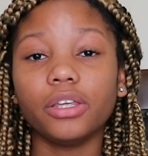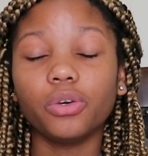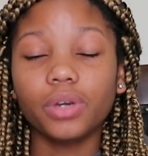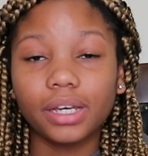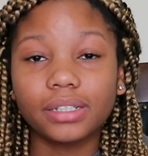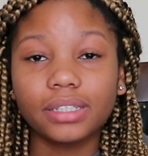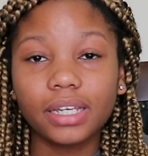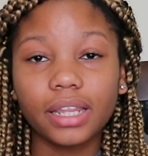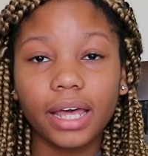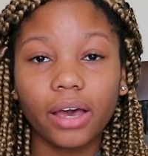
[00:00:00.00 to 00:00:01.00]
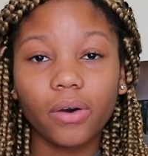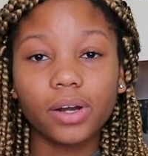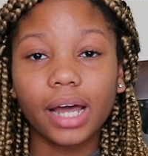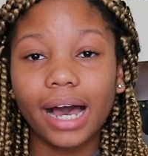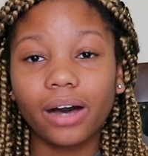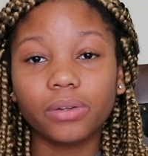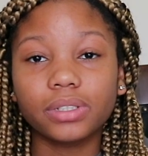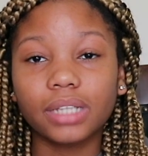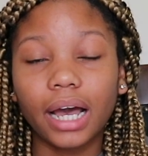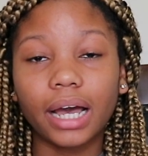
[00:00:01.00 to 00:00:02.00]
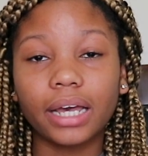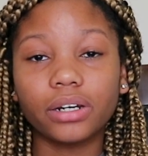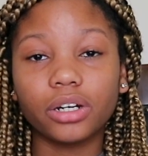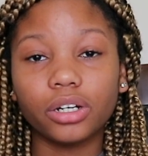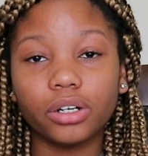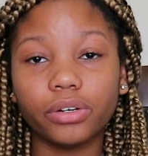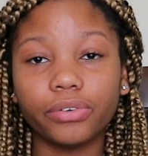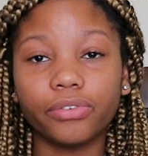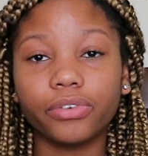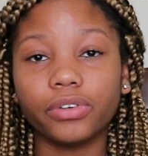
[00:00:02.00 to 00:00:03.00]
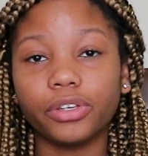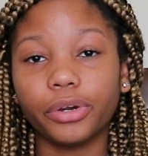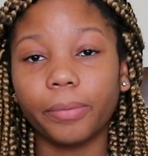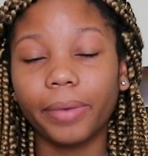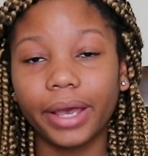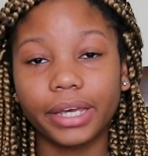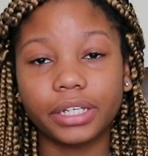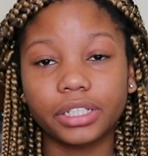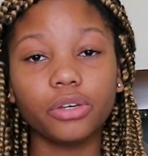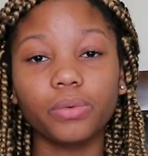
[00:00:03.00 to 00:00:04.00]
you can see that on the outside of your package.